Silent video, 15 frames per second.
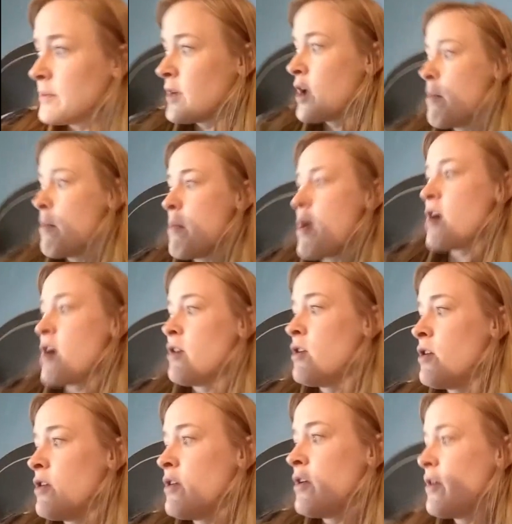a
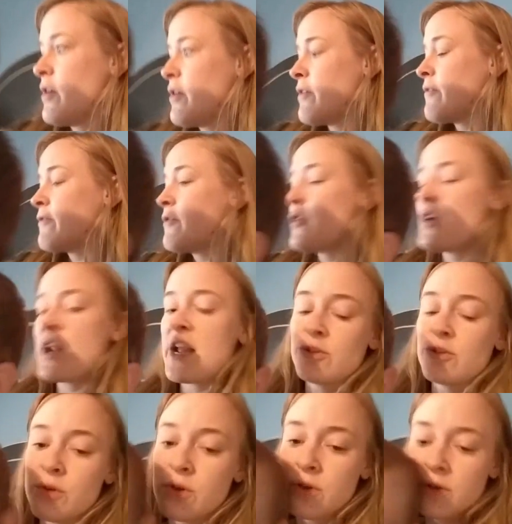model for
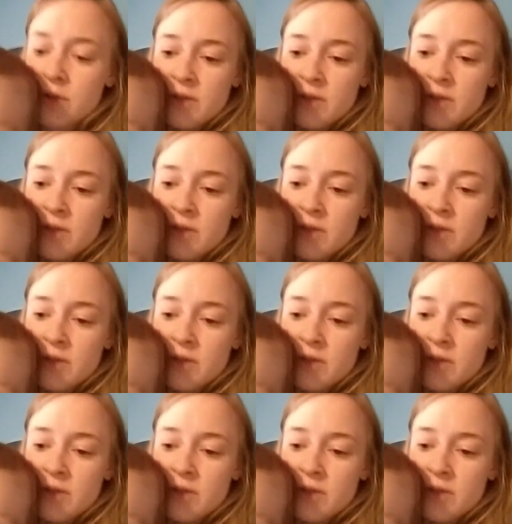natural